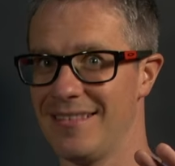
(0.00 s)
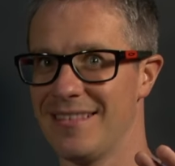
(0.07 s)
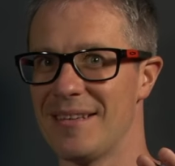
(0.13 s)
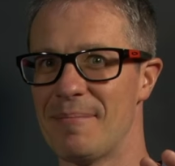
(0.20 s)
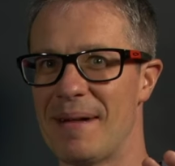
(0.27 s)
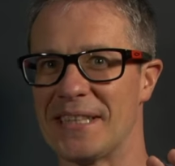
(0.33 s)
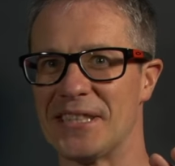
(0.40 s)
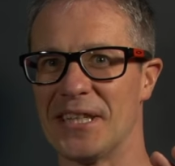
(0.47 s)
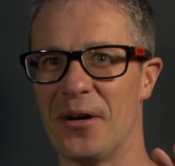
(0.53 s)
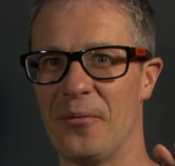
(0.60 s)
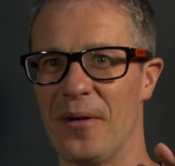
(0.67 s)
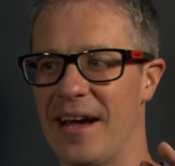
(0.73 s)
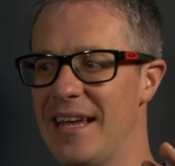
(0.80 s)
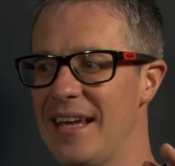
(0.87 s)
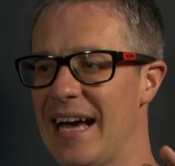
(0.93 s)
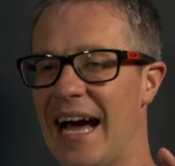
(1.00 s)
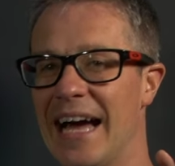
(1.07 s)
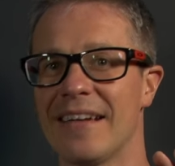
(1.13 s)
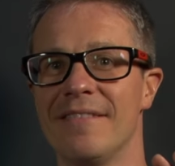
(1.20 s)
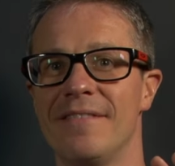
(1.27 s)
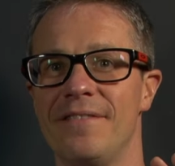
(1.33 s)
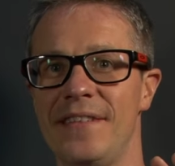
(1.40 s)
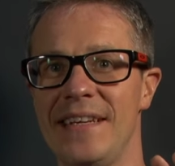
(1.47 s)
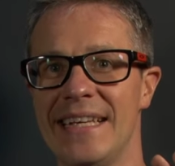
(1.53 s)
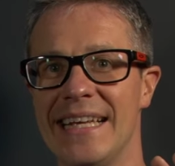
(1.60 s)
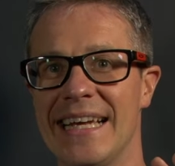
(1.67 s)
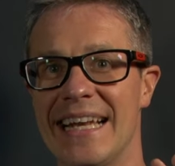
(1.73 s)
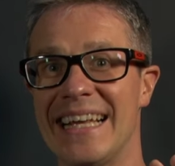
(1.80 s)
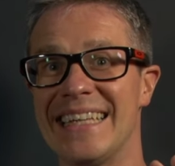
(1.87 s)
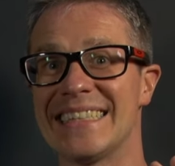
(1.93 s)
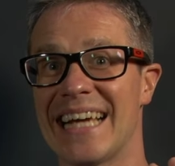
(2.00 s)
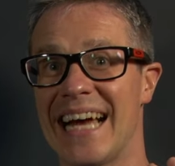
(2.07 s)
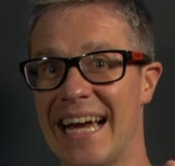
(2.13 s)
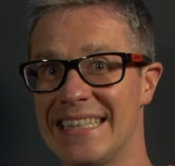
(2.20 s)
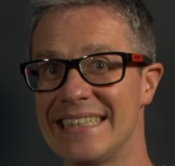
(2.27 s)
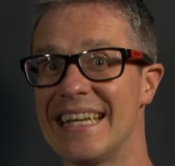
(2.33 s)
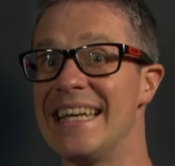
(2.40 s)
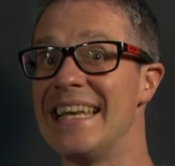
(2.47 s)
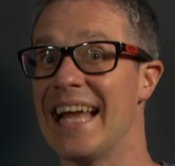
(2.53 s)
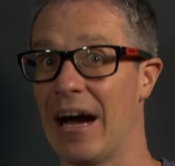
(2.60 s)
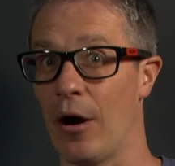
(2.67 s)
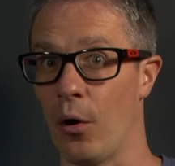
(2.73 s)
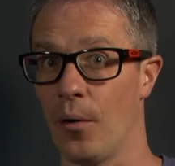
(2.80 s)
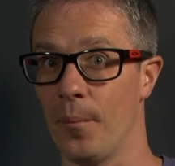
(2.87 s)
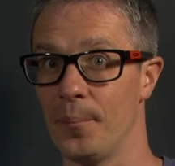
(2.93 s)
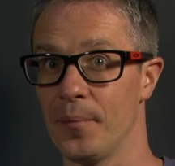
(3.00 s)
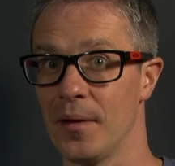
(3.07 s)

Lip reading: the magic away, I can feel it getting tighter now.